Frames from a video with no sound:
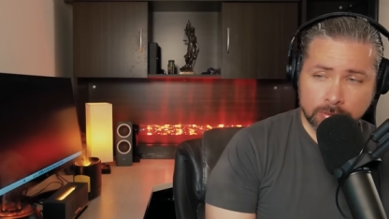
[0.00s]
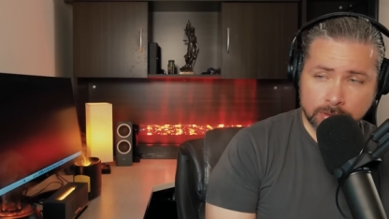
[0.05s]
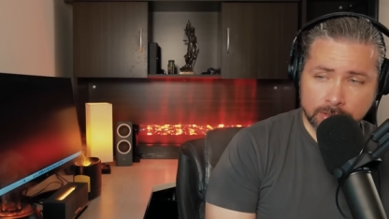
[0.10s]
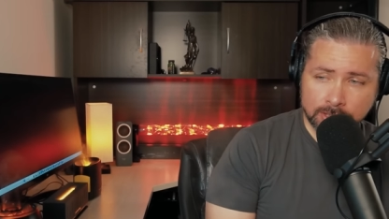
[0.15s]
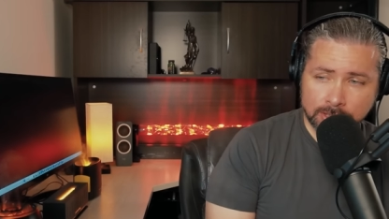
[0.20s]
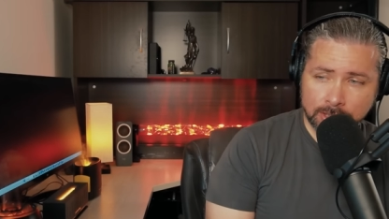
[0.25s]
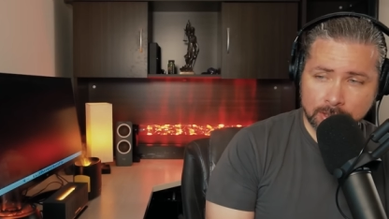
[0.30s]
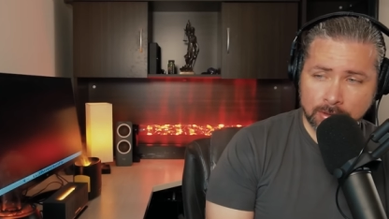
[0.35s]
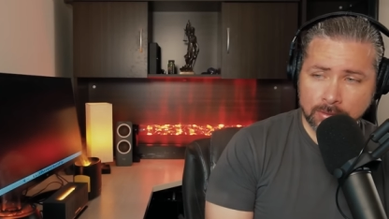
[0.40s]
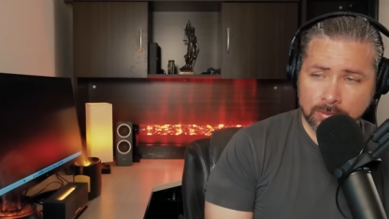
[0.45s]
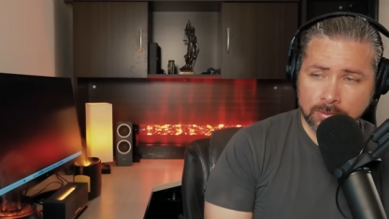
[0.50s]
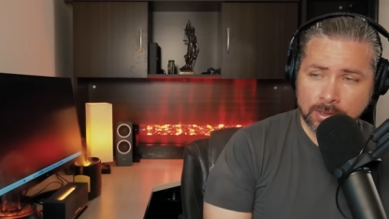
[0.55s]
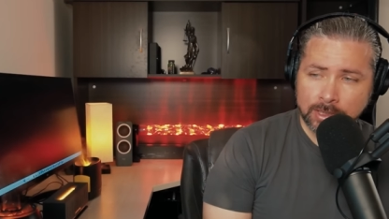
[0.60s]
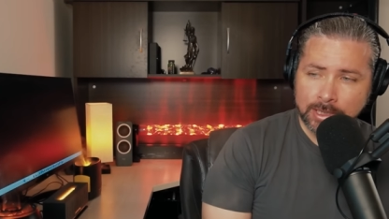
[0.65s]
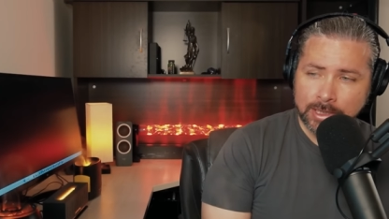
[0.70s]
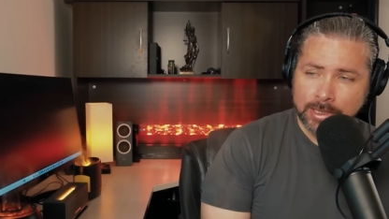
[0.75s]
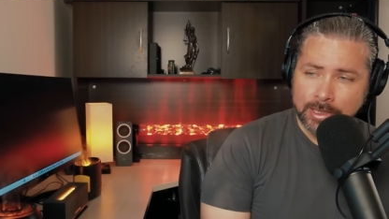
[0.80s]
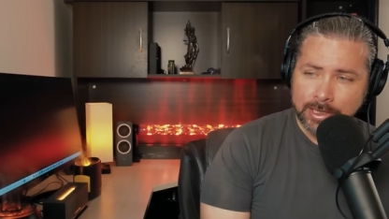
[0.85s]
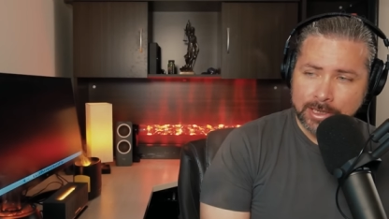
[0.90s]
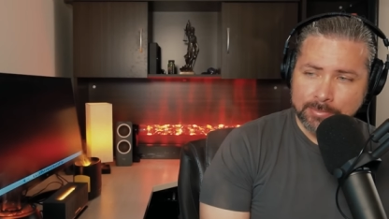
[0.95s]
And so
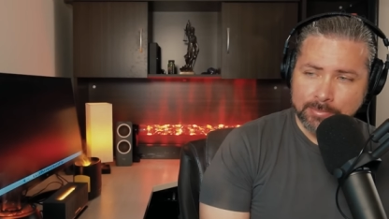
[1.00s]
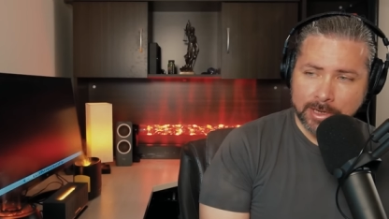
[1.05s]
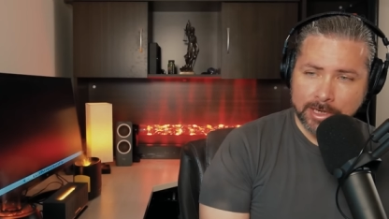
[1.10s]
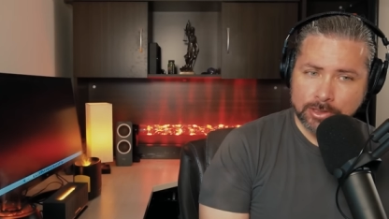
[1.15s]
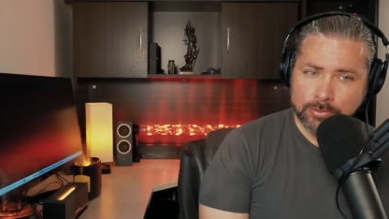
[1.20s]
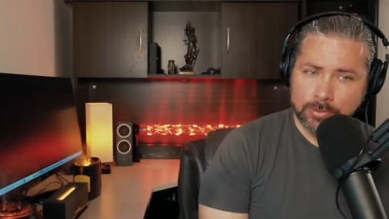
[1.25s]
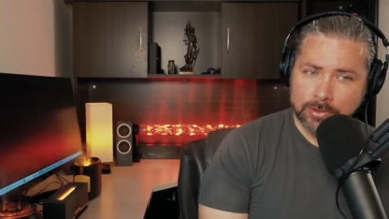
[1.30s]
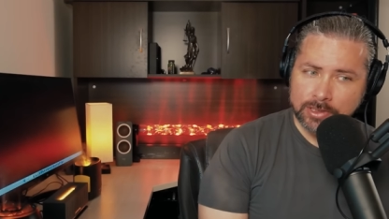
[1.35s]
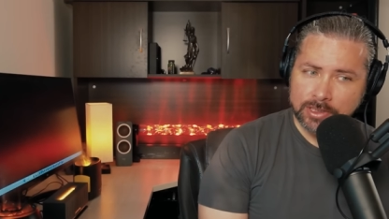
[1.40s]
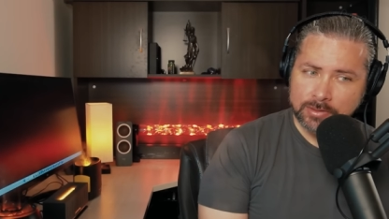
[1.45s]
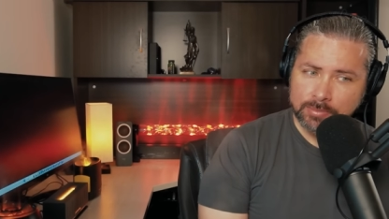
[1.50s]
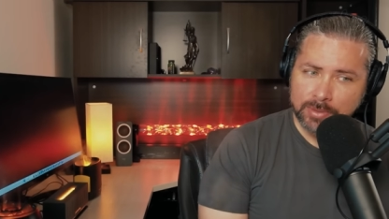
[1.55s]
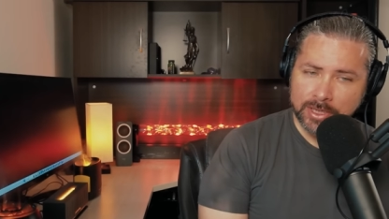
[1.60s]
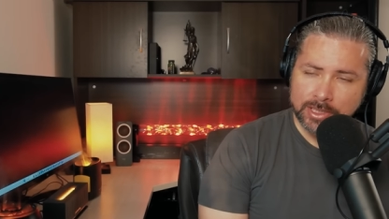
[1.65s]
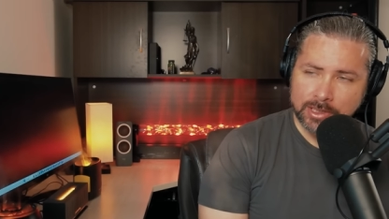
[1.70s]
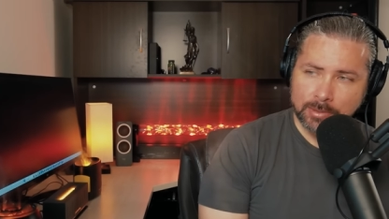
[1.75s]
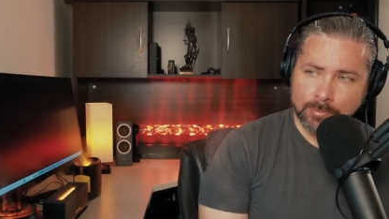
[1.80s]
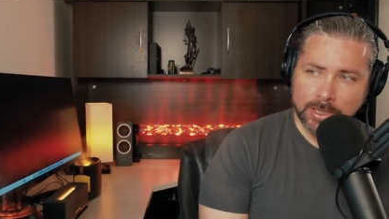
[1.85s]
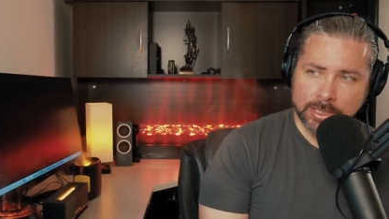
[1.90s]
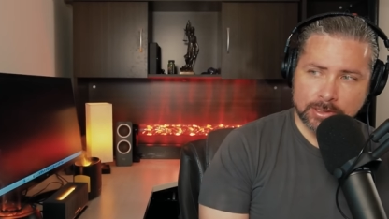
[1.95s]
might as well just
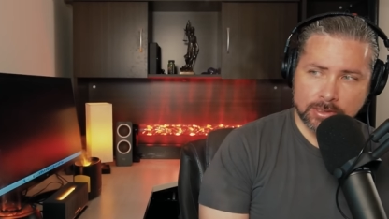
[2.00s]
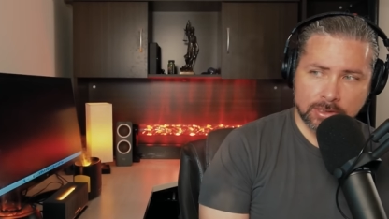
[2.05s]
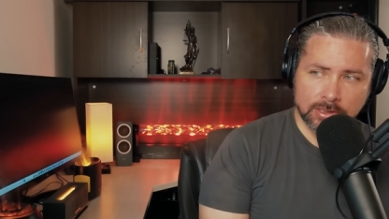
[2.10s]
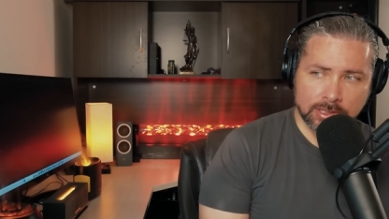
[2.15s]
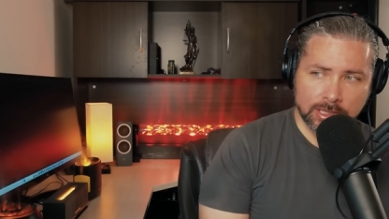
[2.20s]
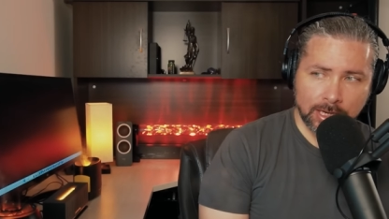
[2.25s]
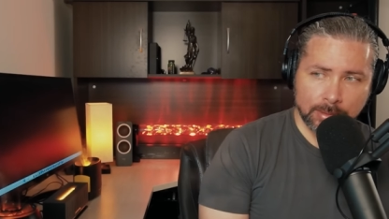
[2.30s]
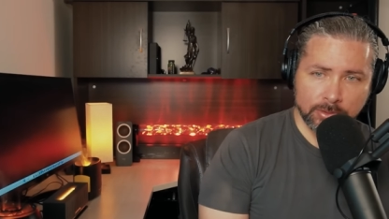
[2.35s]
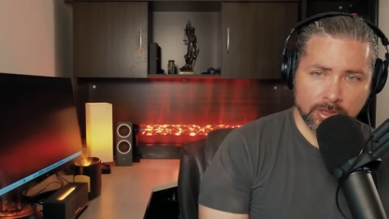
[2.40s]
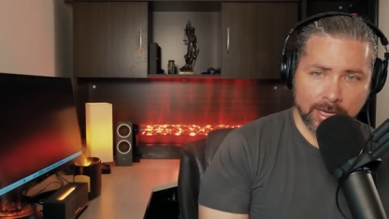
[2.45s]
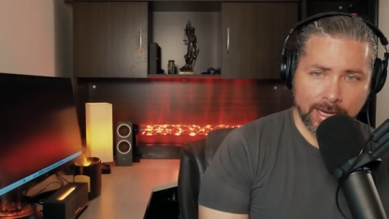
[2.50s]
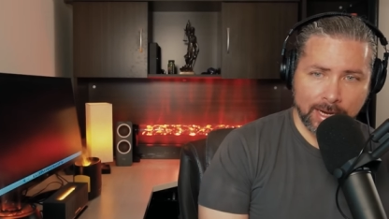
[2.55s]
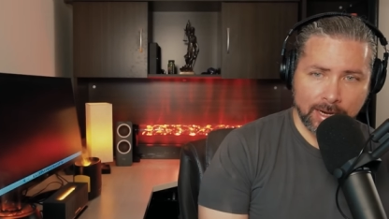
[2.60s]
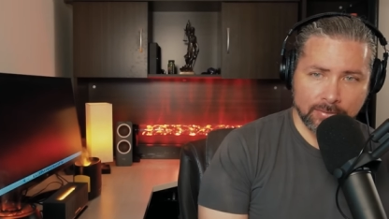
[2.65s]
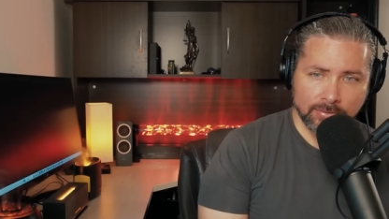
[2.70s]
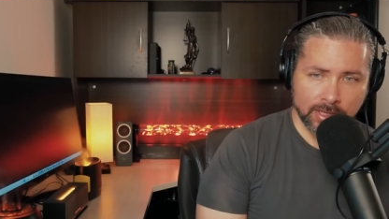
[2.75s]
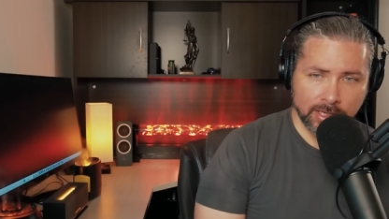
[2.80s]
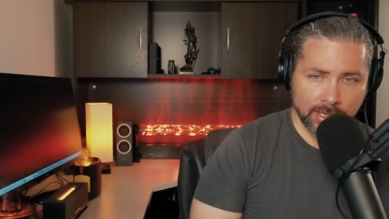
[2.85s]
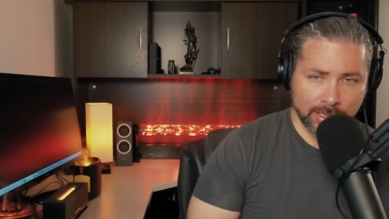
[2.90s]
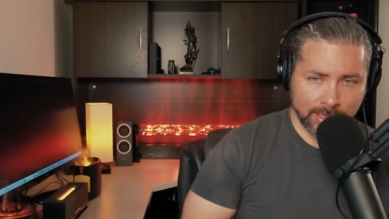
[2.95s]
make the best of the time you have.
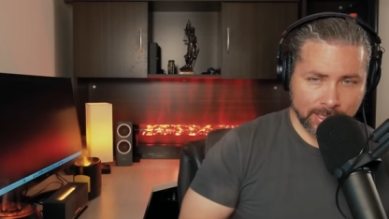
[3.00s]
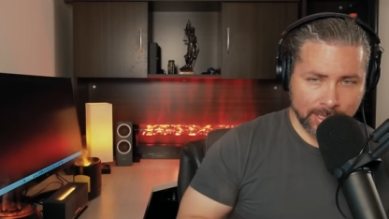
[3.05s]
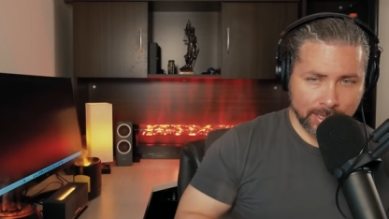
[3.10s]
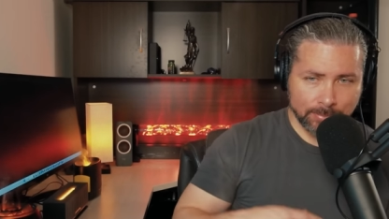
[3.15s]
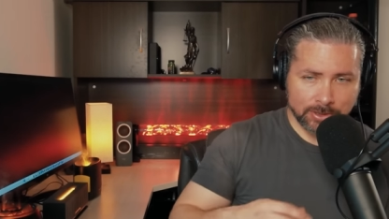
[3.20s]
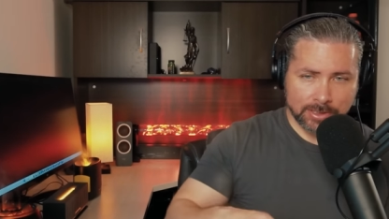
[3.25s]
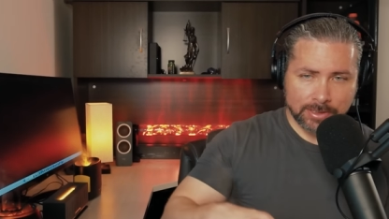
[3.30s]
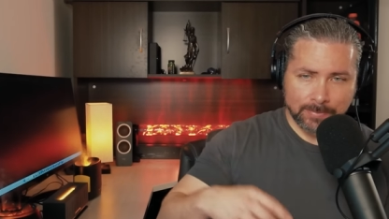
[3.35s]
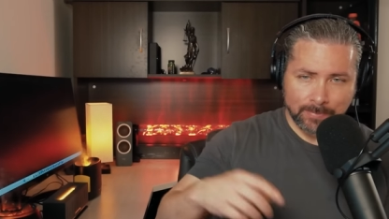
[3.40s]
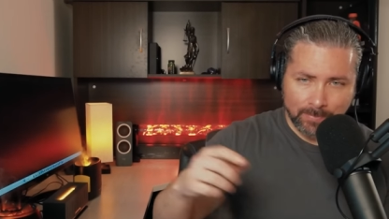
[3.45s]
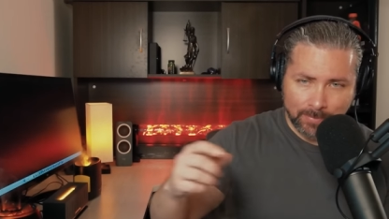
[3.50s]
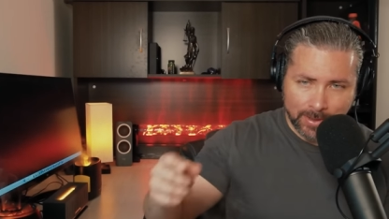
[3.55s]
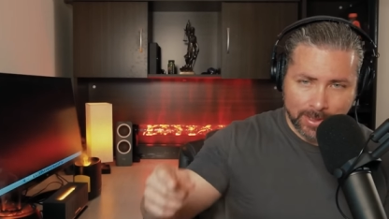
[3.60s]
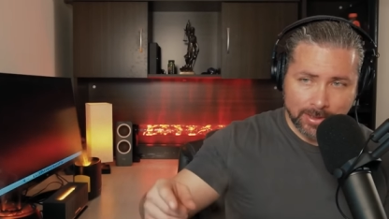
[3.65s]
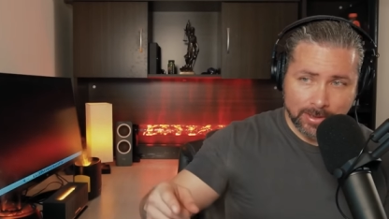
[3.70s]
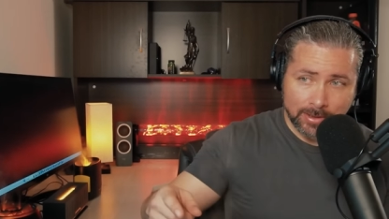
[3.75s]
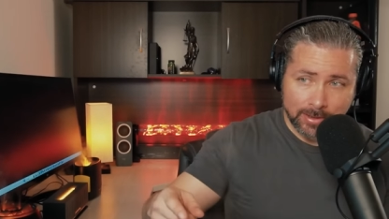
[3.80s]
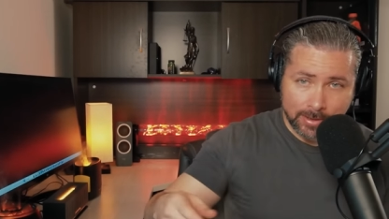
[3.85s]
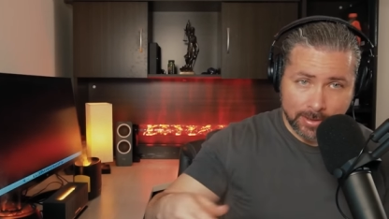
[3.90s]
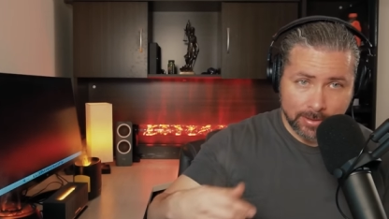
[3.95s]
And then it kept
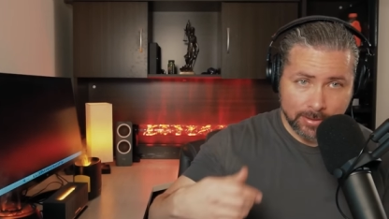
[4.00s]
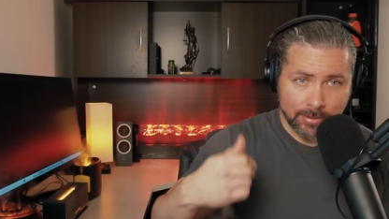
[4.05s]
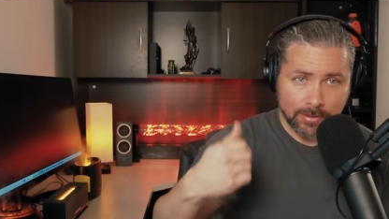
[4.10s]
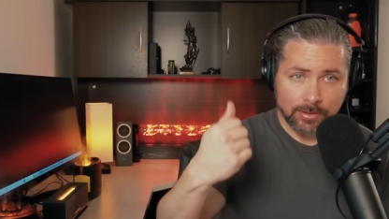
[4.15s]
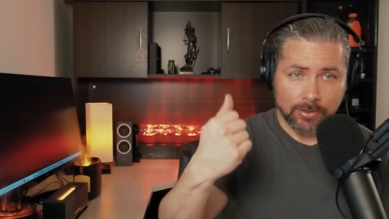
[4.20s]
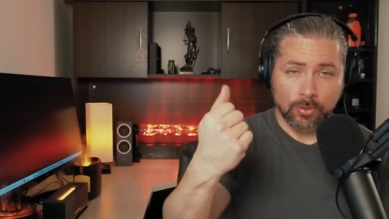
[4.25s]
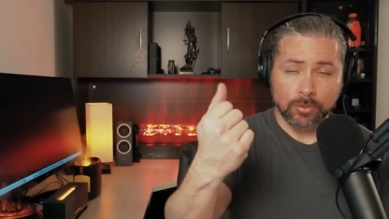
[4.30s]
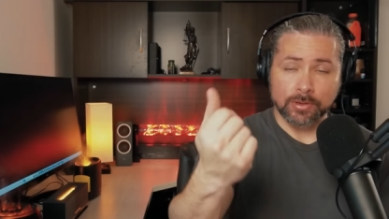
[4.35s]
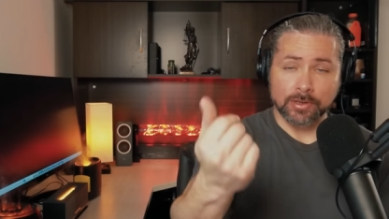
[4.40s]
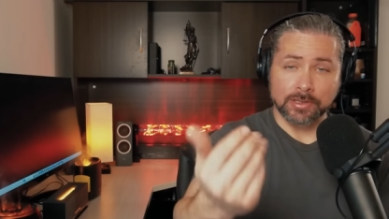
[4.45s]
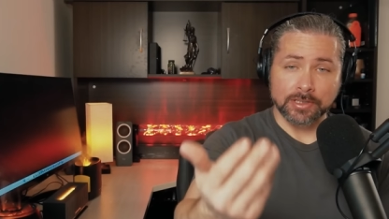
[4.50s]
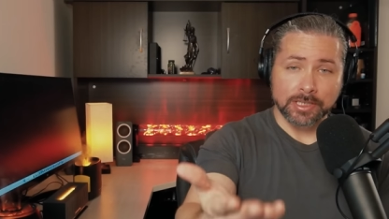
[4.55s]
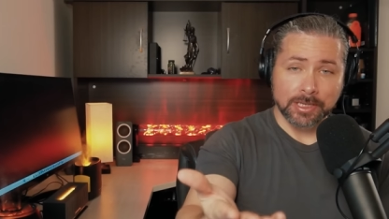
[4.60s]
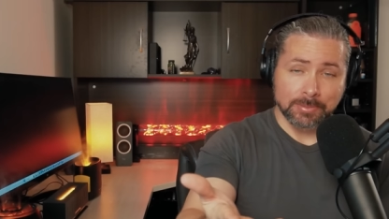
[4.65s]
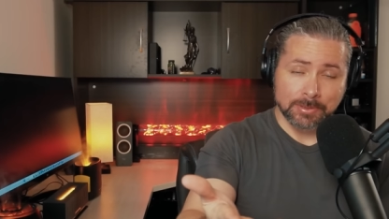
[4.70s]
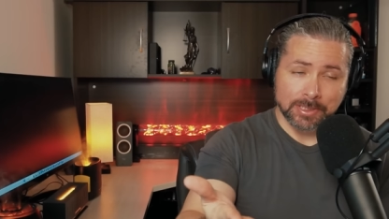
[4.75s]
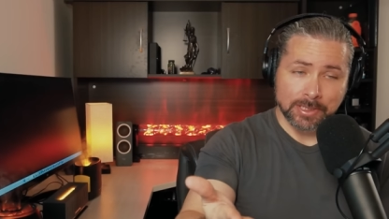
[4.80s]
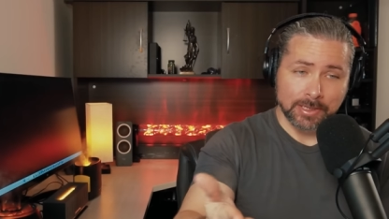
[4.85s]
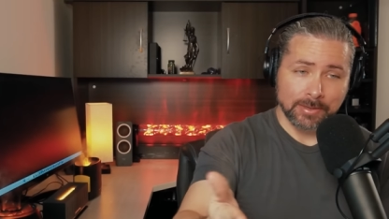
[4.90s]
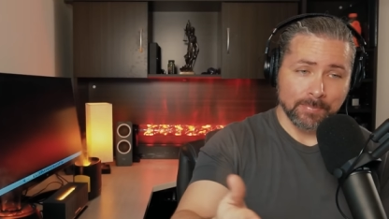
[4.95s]
according to
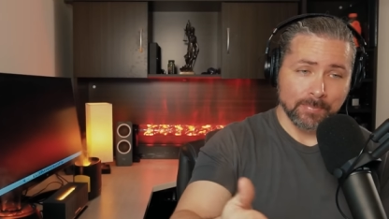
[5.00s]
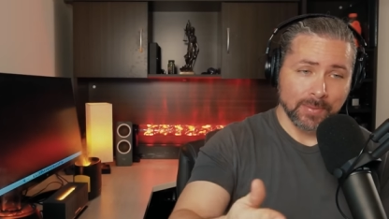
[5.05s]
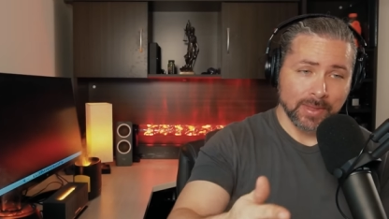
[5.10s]
Gypsy,